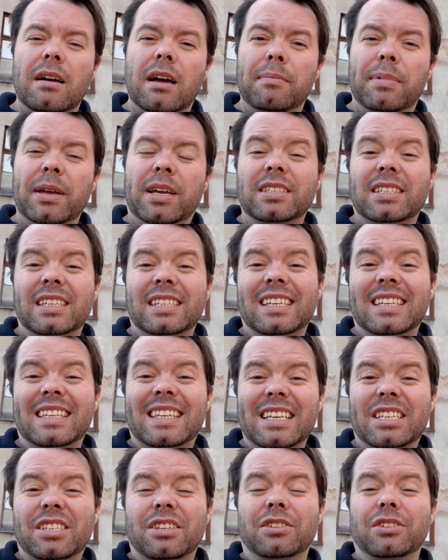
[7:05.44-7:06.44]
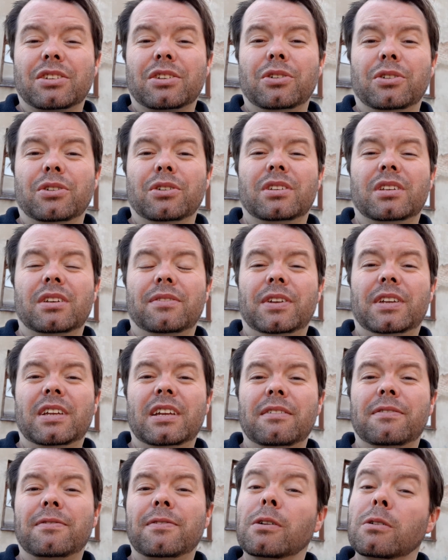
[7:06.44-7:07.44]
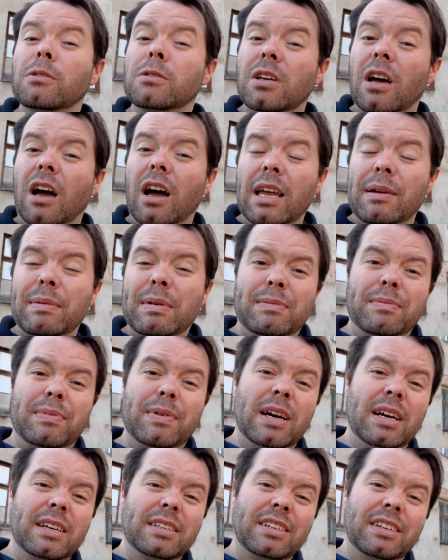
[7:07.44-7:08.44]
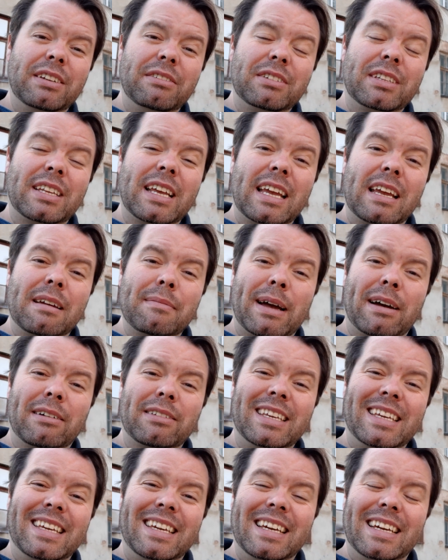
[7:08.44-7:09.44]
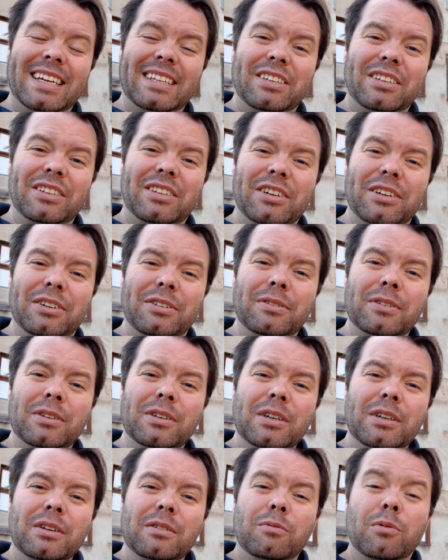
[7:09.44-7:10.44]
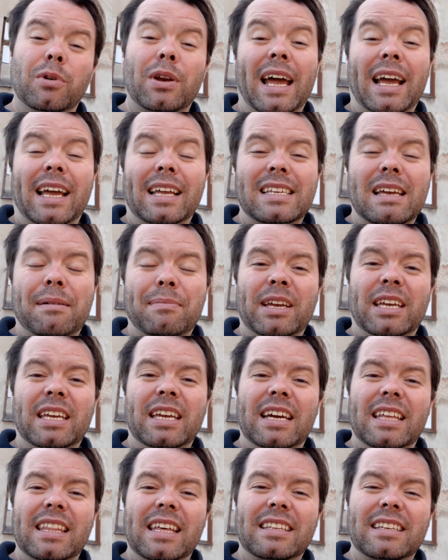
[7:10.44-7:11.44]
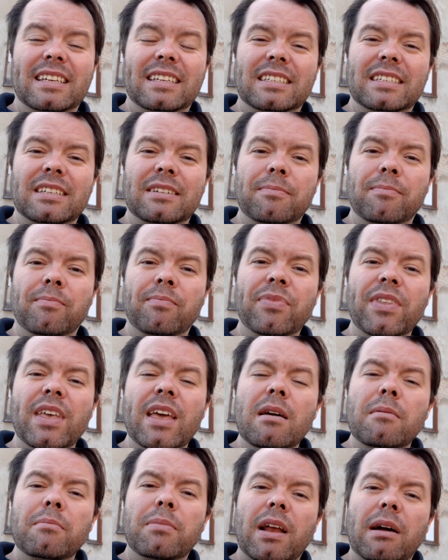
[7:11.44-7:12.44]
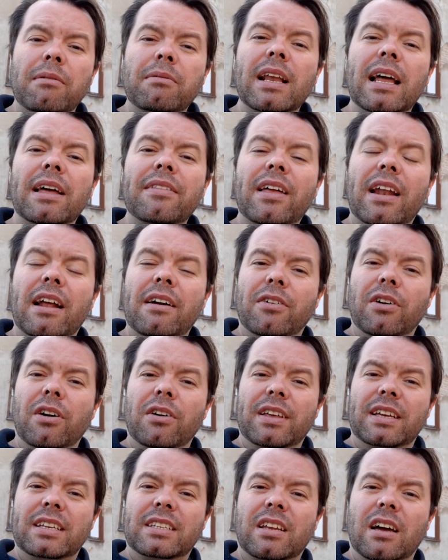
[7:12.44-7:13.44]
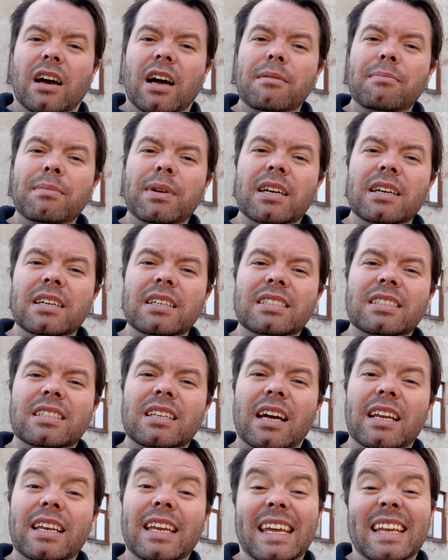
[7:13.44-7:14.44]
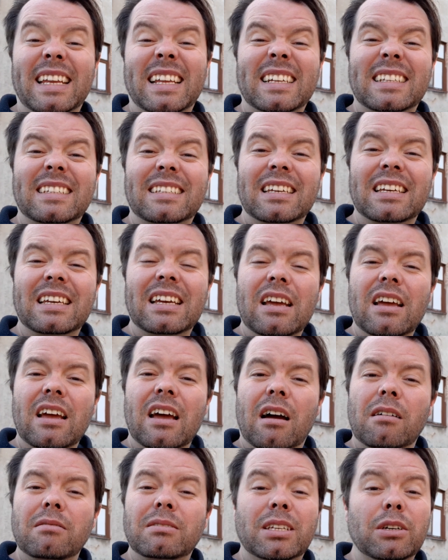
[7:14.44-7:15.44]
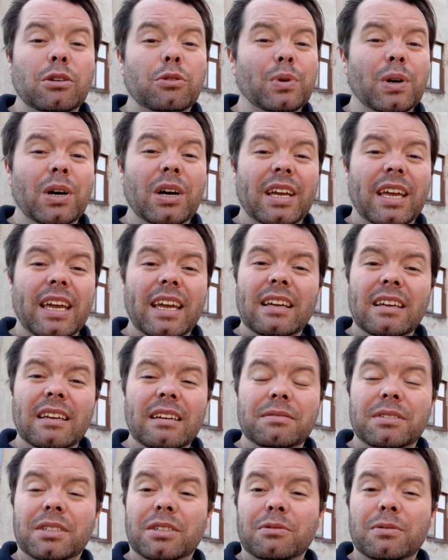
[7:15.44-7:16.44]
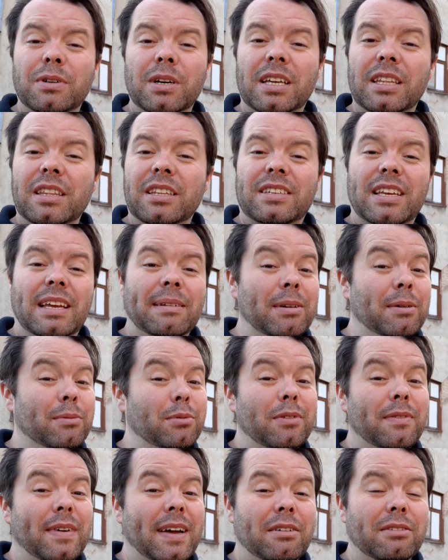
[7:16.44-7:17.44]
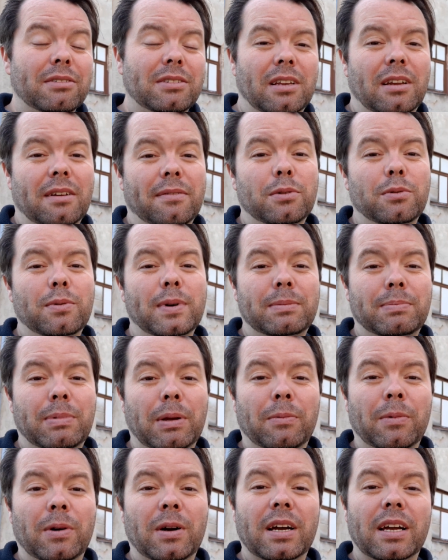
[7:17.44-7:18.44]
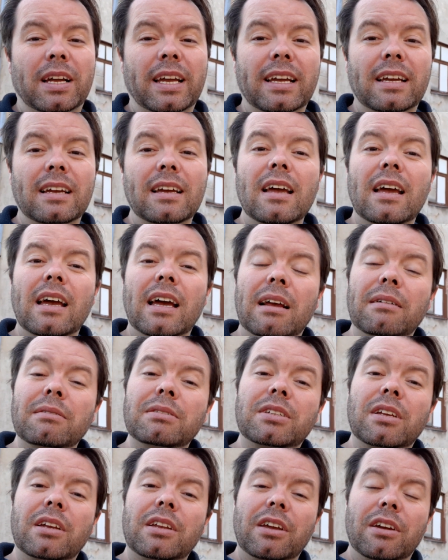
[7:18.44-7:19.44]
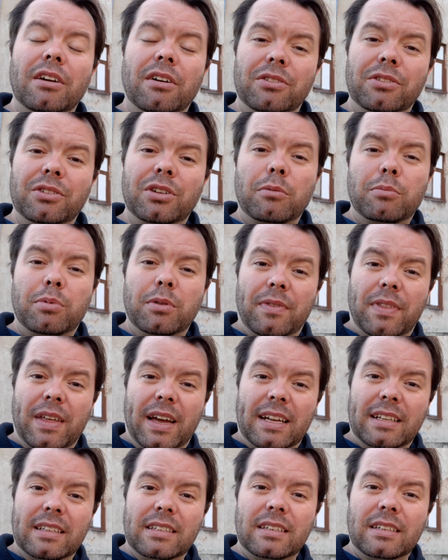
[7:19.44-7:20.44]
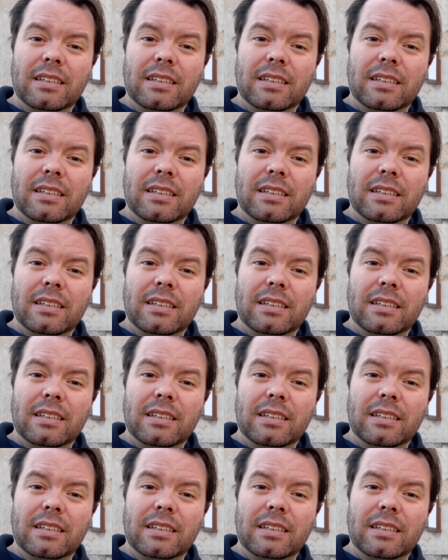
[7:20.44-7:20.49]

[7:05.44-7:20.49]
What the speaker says: because it's a distance course. If you did it full time in person, it would take about a year to do. 1 academic year, that is. But I'm glad that I've got this time because I need it. I'm still working the same number of hours that I've always been working, and I'm studying on top of that.